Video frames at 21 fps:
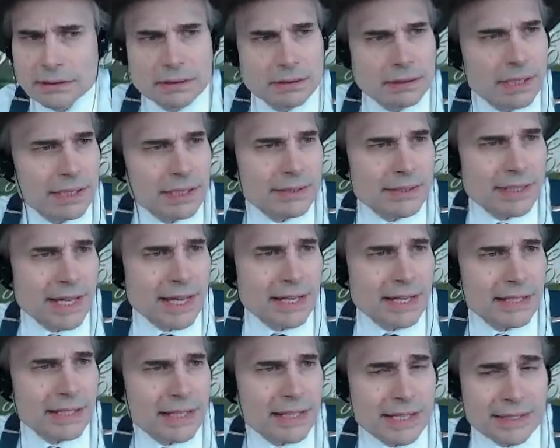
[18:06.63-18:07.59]
That's the
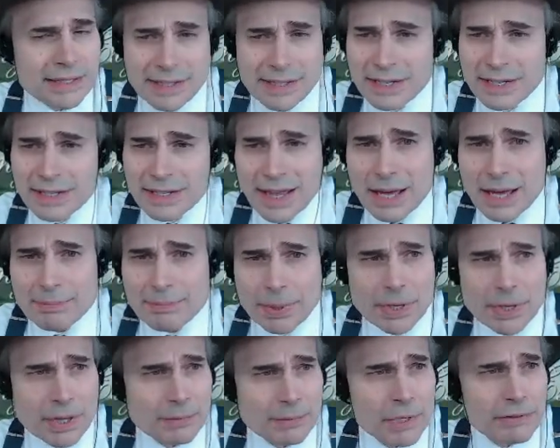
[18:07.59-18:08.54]
end of that
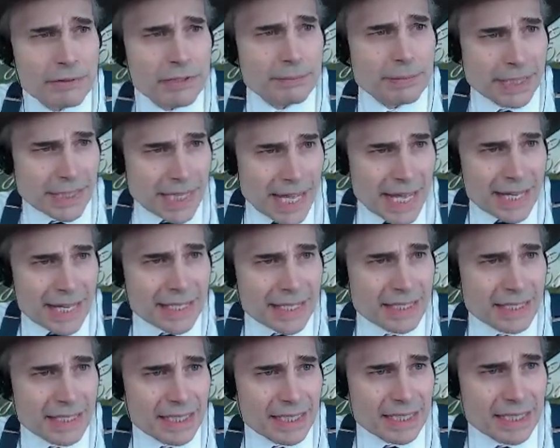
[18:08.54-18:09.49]
part of the movie, but
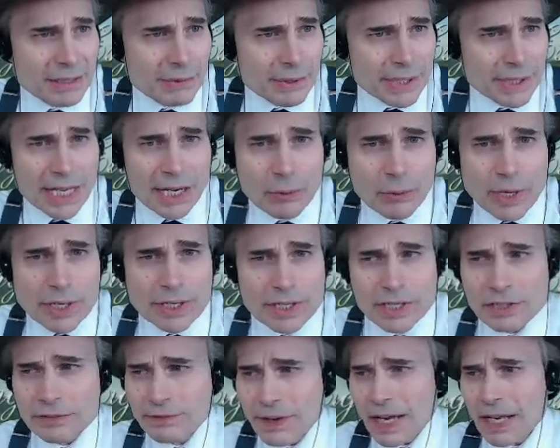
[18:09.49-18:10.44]
then we get a
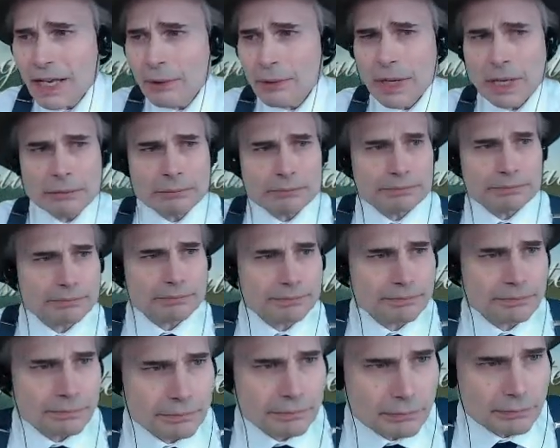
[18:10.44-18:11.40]
1-year follow-up.
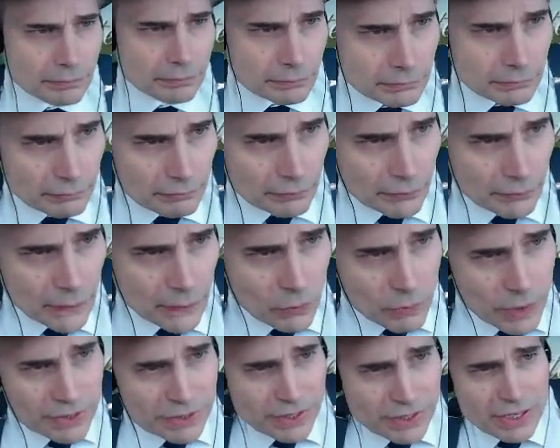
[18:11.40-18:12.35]

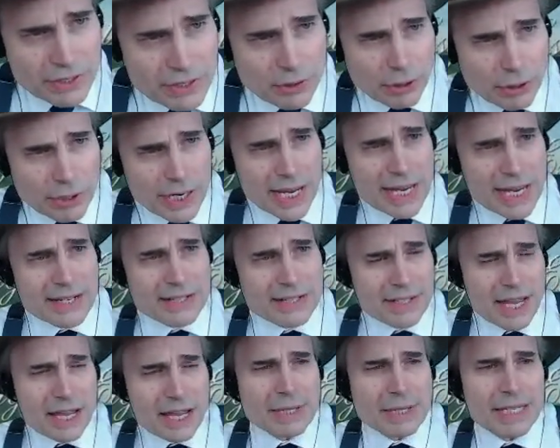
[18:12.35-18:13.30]
We see Nora and
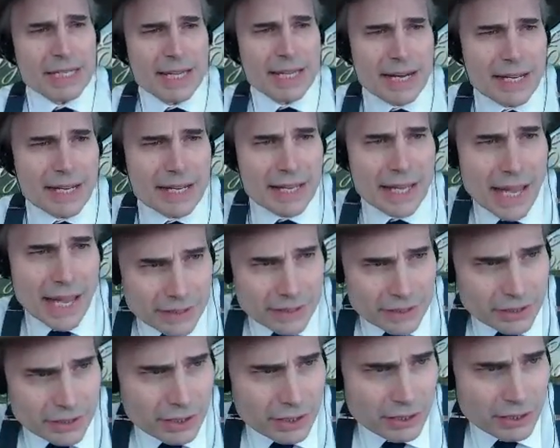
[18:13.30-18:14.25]
Jamie getting
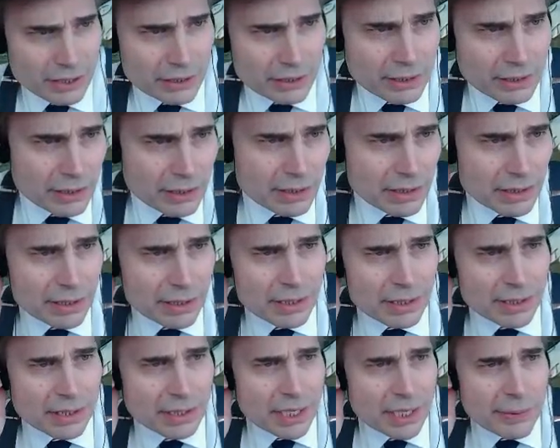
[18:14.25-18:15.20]
hitched.
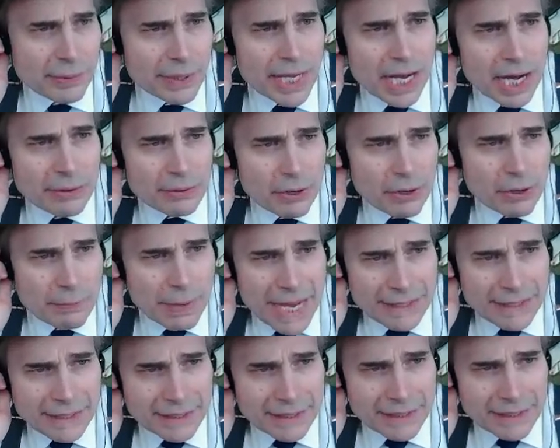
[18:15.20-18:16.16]
And we get a
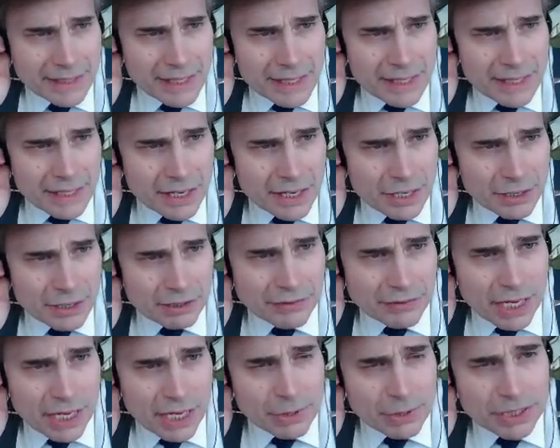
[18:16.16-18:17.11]
romantic scene here of
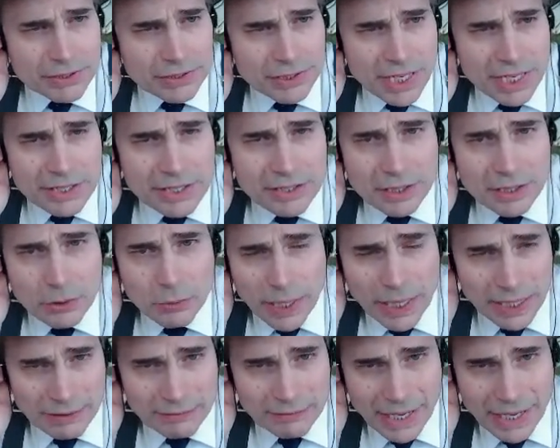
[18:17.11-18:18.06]
them exchanging
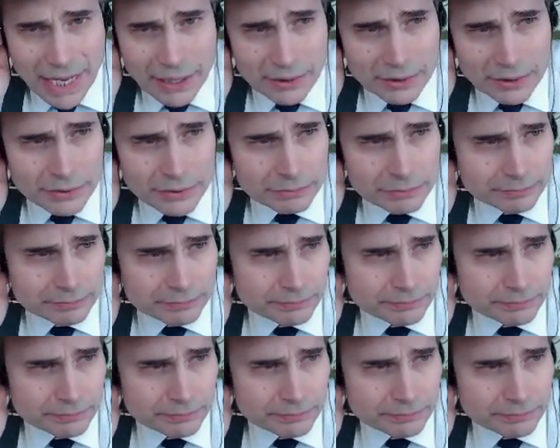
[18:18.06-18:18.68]
wedding vows.